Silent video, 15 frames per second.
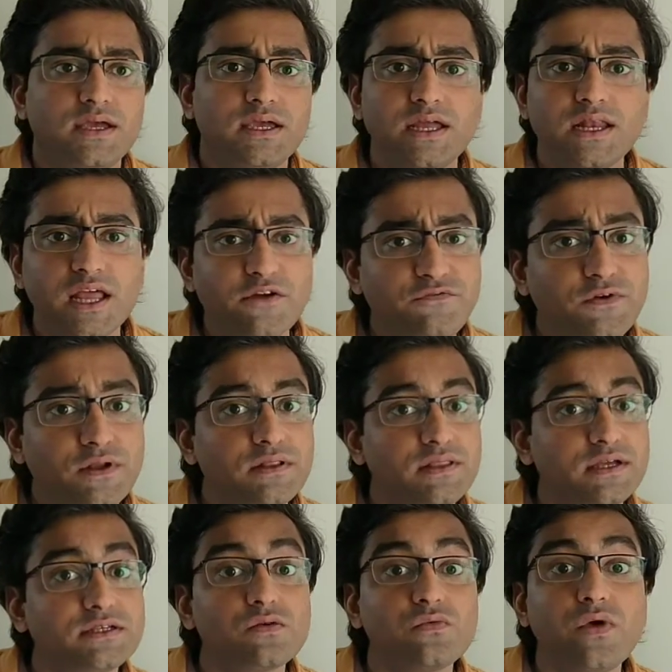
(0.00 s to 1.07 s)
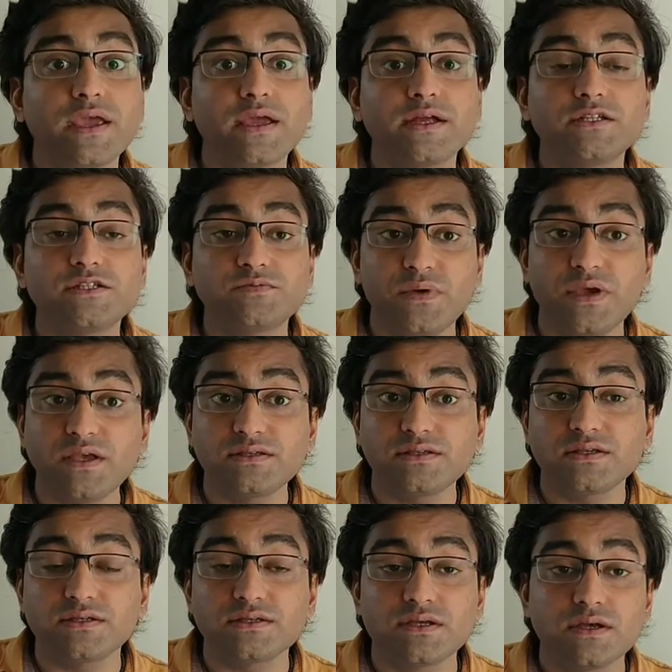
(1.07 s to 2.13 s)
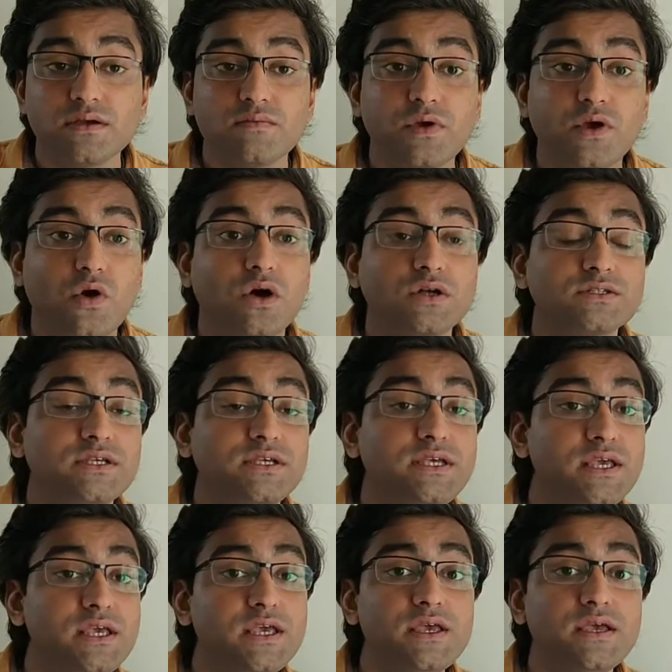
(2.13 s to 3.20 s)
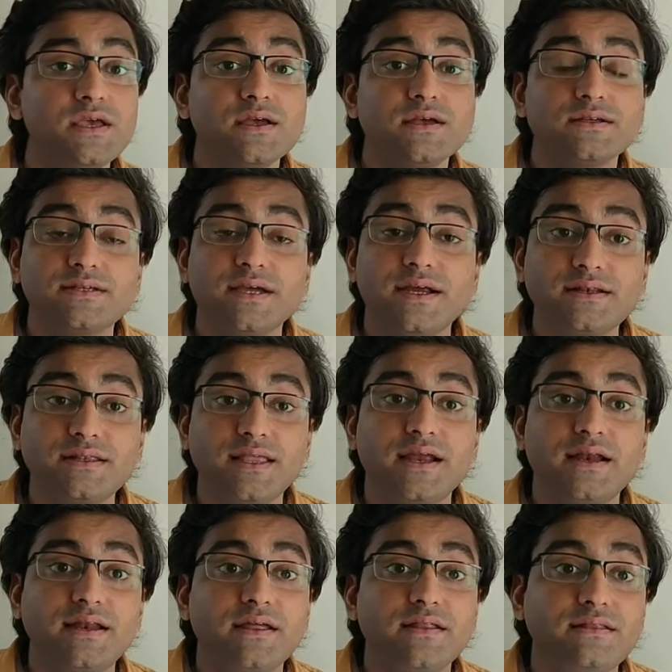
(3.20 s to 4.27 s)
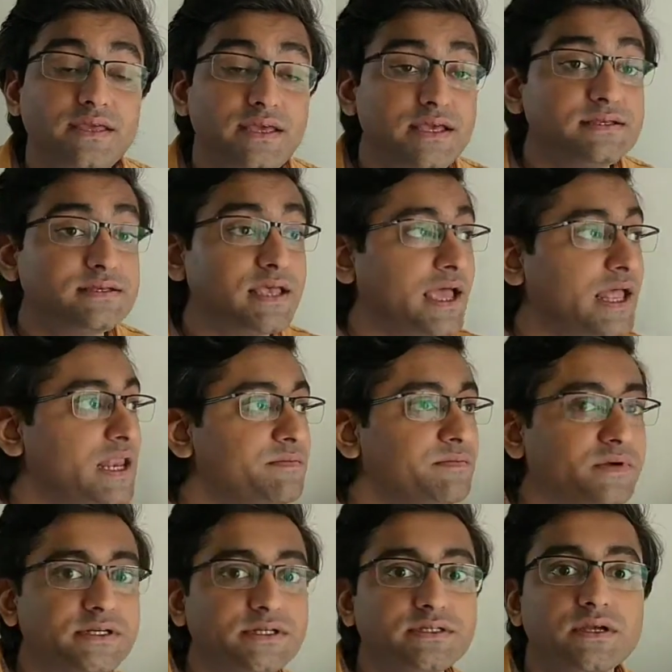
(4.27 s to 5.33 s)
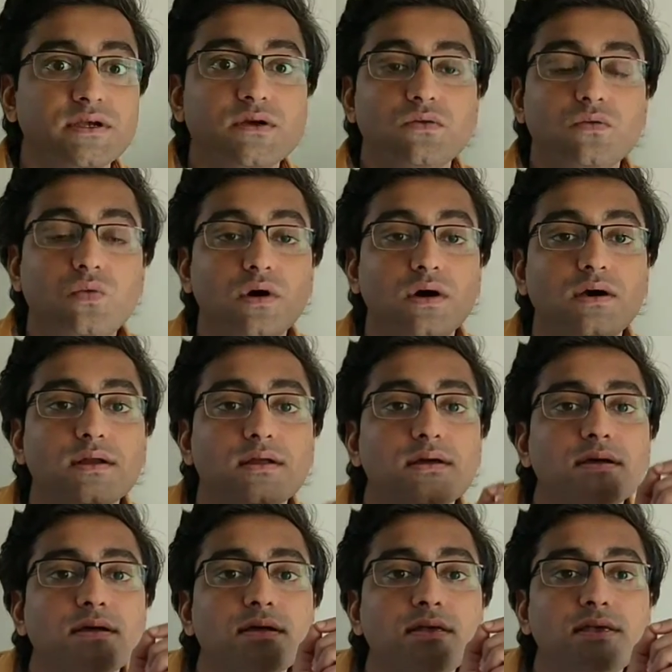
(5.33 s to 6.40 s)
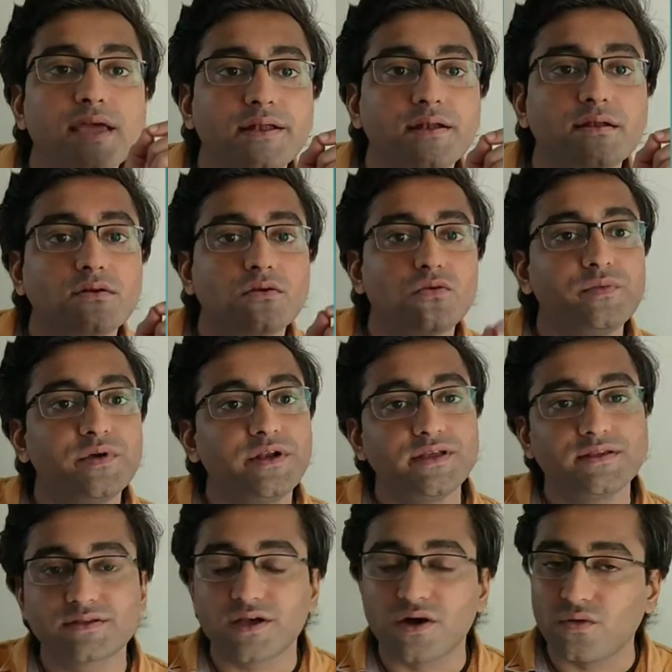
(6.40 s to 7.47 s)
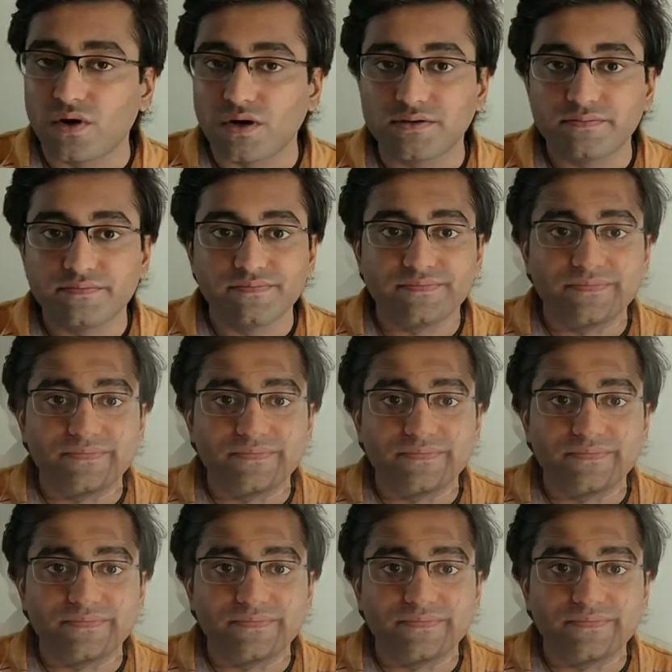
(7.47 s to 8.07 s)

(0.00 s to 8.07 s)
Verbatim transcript: He left this vacant spaces because he said that these elements were yet to be discovered.